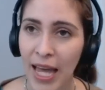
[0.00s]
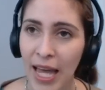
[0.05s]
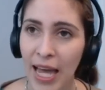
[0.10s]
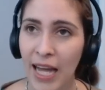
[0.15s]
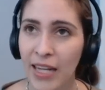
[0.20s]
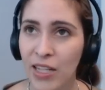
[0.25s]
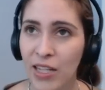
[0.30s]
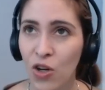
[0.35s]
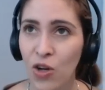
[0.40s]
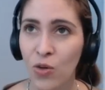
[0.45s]

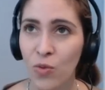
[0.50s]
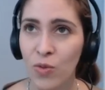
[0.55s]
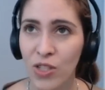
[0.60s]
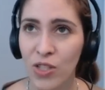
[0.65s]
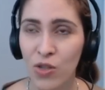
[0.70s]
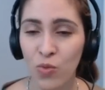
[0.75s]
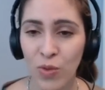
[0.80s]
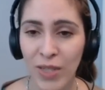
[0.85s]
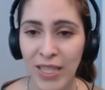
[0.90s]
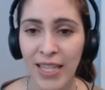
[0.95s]
And Nicole was
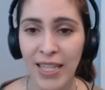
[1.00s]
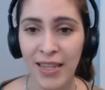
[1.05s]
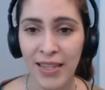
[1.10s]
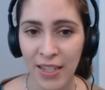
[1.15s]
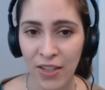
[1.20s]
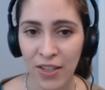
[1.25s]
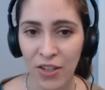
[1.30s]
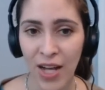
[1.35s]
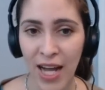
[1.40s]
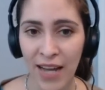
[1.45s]
really
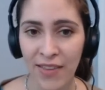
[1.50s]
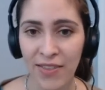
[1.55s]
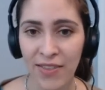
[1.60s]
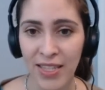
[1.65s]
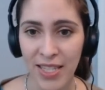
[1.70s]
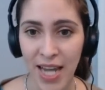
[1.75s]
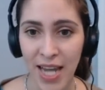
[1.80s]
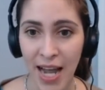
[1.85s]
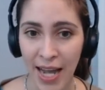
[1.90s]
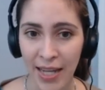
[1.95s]
little at the
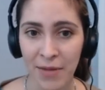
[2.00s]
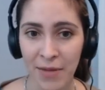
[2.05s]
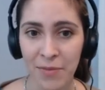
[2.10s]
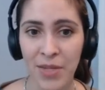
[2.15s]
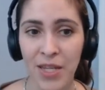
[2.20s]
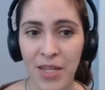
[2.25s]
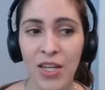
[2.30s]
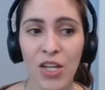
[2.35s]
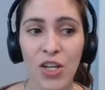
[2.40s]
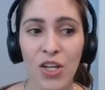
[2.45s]

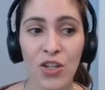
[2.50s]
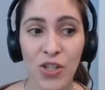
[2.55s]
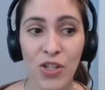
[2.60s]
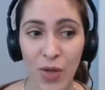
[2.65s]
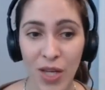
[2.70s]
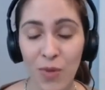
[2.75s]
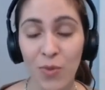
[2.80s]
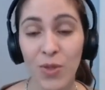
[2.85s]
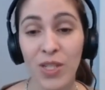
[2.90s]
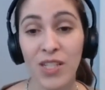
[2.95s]
time. So
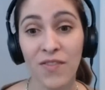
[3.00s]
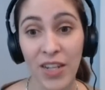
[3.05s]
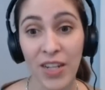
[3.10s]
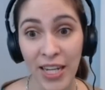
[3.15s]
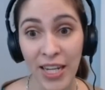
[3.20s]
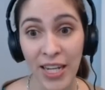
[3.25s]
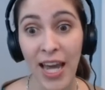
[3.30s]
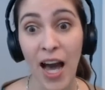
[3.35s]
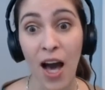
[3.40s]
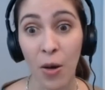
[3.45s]
it was
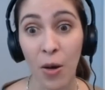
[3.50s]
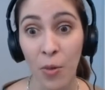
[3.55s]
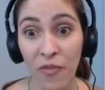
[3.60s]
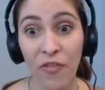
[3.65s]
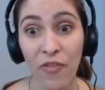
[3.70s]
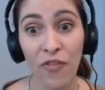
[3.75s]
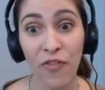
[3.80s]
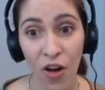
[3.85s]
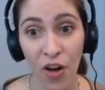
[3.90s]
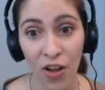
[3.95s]
very
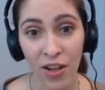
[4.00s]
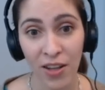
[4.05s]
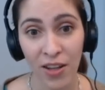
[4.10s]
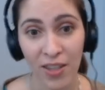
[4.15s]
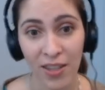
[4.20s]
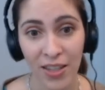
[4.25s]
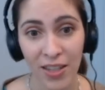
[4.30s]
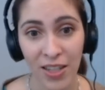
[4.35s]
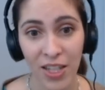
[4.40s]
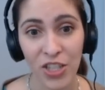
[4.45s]
helpful
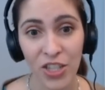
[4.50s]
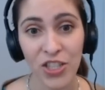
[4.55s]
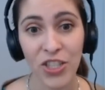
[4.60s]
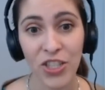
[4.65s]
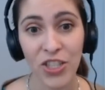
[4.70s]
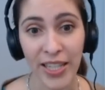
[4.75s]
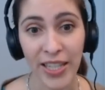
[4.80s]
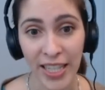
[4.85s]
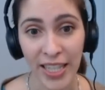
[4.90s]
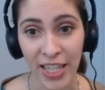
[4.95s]
to
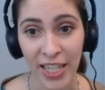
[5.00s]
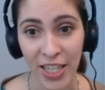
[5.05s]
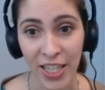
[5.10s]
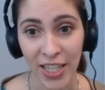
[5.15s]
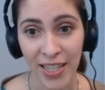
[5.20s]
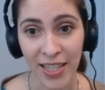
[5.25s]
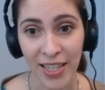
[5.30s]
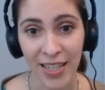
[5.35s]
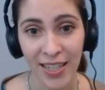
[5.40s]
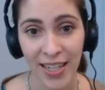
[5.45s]

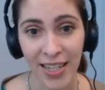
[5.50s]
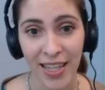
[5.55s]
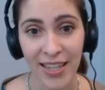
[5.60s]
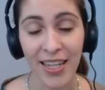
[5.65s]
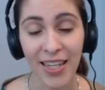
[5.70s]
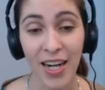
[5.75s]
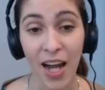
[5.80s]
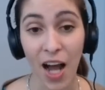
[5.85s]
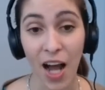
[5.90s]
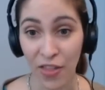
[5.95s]
hear
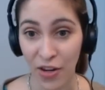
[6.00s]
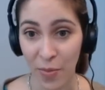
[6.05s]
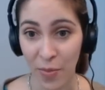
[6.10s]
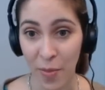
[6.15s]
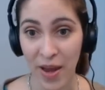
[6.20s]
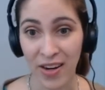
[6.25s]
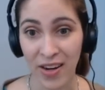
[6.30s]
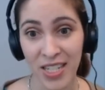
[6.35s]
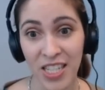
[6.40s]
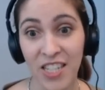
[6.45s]
that other
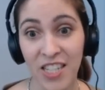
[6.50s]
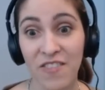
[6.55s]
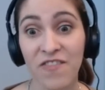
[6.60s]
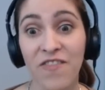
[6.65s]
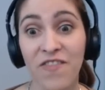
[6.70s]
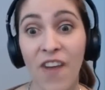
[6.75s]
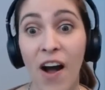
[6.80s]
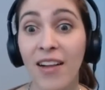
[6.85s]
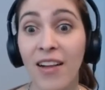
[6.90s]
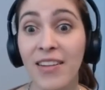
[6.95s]
parents
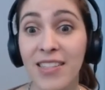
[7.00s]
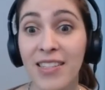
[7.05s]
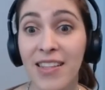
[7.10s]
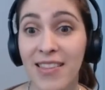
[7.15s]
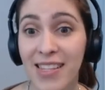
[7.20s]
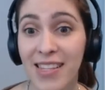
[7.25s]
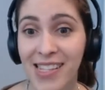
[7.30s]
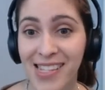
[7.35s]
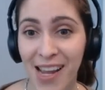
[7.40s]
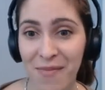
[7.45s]
felt
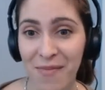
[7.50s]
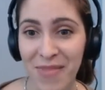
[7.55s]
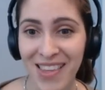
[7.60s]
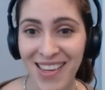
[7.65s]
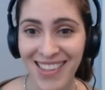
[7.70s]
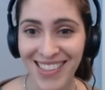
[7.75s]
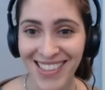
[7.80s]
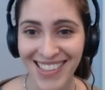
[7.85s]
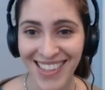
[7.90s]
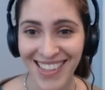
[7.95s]
the same
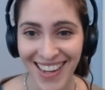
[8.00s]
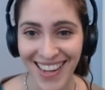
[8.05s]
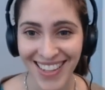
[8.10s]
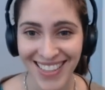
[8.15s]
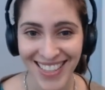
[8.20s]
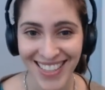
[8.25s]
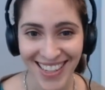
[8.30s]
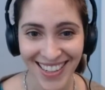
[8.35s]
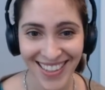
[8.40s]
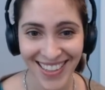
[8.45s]
things that I
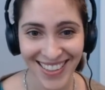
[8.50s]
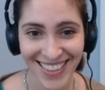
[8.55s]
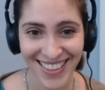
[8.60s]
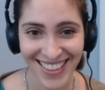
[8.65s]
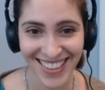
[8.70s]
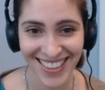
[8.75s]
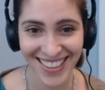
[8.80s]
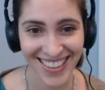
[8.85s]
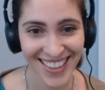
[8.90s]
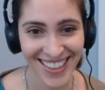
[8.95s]
did,
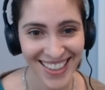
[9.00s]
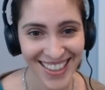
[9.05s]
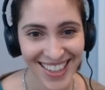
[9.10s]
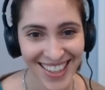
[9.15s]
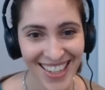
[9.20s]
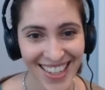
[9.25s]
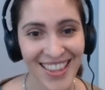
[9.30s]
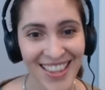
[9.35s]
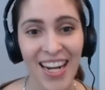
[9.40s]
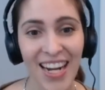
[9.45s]

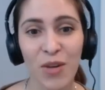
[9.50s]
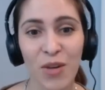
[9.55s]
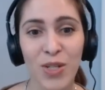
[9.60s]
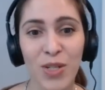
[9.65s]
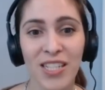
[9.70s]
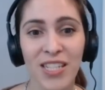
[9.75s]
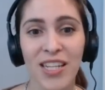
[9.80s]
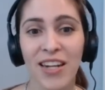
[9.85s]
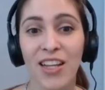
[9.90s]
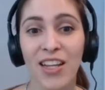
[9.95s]
that mm-hmm. I
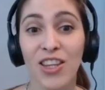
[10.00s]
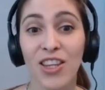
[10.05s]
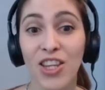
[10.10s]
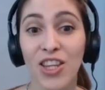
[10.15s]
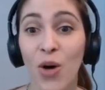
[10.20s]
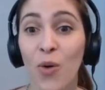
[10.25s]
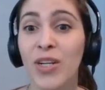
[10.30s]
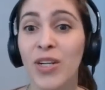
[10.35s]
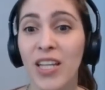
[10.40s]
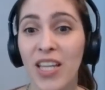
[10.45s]
was not
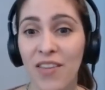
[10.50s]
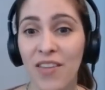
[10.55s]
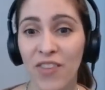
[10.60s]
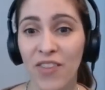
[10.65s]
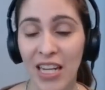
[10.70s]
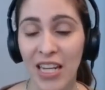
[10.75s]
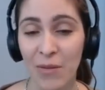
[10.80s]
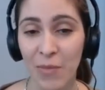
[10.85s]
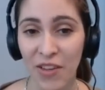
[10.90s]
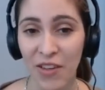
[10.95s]
alone, mm-hmm.
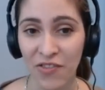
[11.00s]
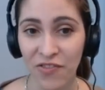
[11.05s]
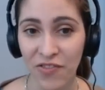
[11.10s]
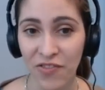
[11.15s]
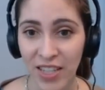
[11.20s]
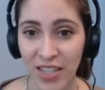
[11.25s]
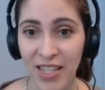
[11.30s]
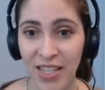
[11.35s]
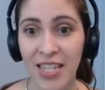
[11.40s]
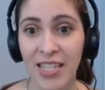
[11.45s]
even in my
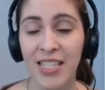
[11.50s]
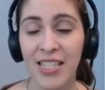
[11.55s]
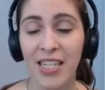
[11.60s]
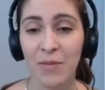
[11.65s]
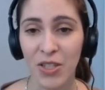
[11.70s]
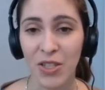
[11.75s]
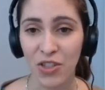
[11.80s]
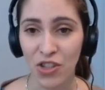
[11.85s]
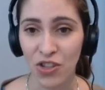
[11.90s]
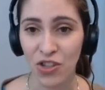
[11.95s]
feelings and
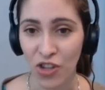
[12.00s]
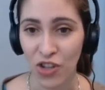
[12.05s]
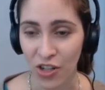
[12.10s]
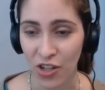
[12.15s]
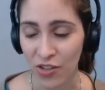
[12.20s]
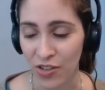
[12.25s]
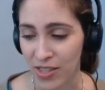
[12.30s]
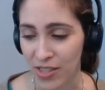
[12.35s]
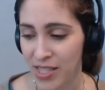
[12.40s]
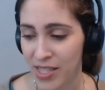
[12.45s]
my
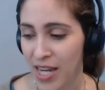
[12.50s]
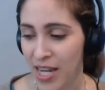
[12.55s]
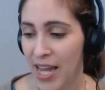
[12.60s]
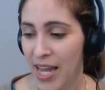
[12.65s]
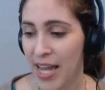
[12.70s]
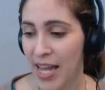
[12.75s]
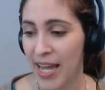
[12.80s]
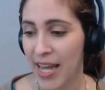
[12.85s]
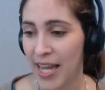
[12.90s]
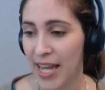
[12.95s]
struggles.
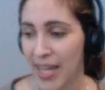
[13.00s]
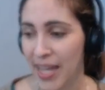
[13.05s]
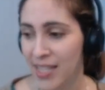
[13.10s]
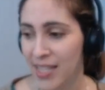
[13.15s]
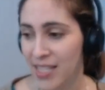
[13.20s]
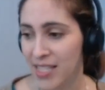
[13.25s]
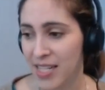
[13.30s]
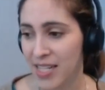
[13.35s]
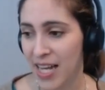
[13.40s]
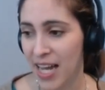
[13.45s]

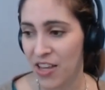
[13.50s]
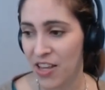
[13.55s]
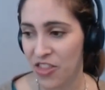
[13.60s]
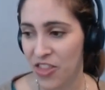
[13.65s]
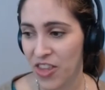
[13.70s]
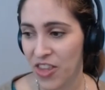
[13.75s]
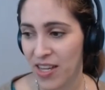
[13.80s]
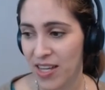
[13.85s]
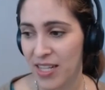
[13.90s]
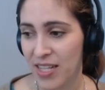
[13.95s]
And yes. I
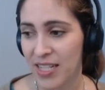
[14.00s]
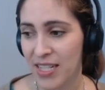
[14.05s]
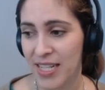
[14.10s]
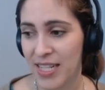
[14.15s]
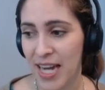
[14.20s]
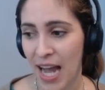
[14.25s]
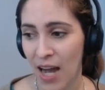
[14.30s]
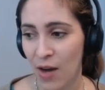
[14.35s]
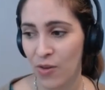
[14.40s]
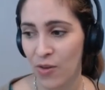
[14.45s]
think
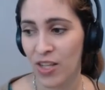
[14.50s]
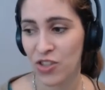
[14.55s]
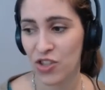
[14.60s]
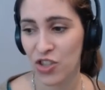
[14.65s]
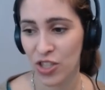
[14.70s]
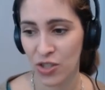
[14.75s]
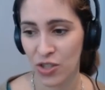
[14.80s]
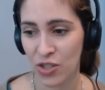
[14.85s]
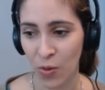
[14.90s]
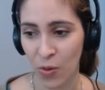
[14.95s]
now that
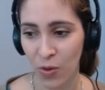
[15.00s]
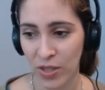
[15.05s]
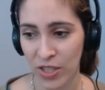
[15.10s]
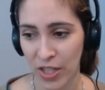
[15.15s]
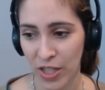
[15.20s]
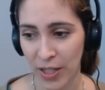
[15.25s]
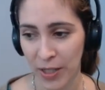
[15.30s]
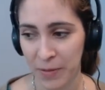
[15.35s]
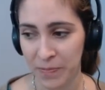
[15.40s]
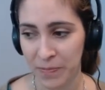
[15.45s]
she's
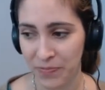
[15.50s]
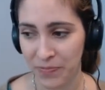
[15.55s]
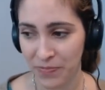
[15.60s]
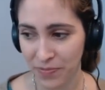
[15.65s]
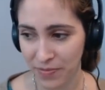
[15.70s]
older,